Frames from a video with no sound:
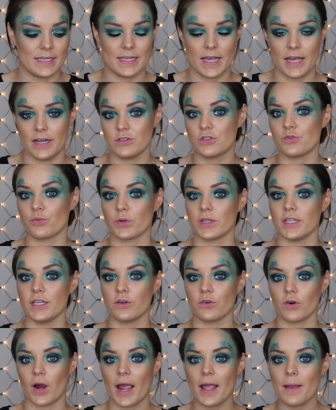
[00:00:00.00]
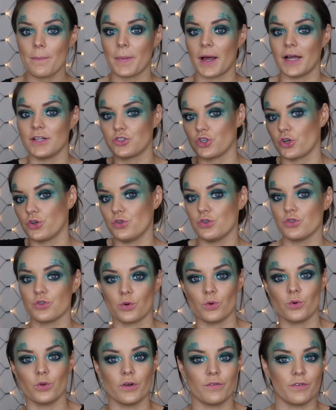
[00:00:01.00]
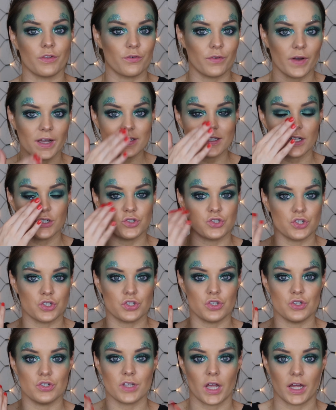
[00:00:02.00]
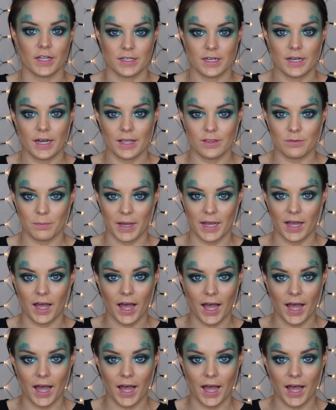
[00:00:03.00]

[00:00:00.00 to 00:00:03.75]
yeah, it's really great, but I don't use it all over the face. I just use it underneath my